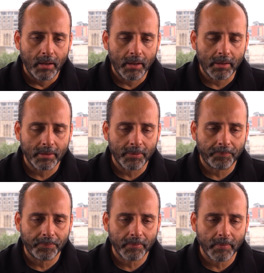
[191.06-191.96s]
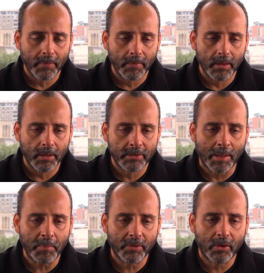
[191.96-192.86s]
And um,
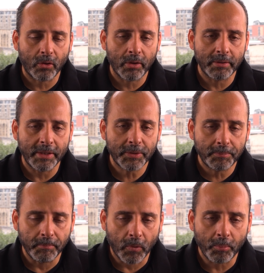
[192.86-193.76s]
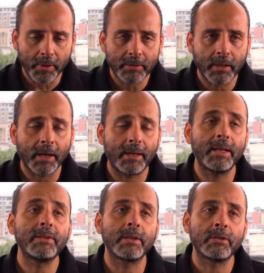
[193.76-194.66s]
some have called this moment a
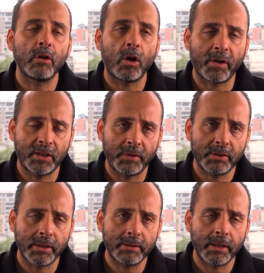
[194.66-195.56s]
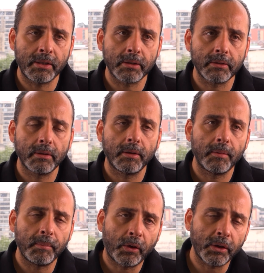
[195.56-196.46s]
renaissance of artificial intelligence
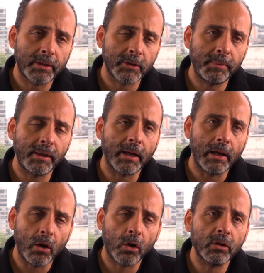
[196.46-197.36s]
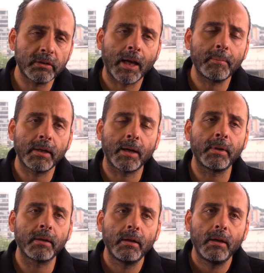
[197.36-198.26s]
because it has been a long time
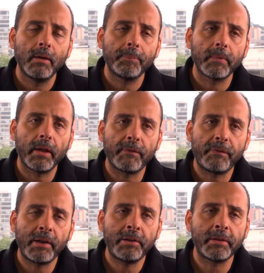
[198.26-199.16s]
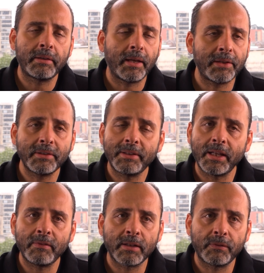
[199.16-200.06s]
coming, a field that hasn't
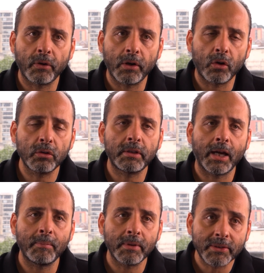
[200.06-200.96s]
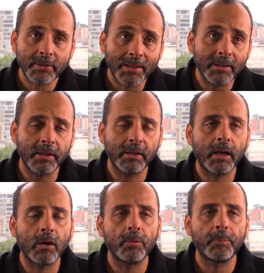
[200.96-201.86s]
delivered for a long time, suddenly
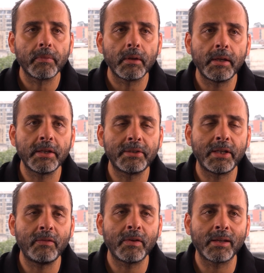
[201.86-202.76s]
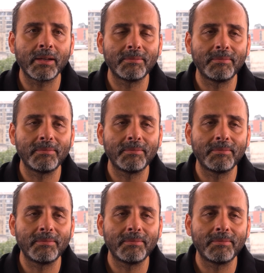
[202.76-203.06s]
now is delivering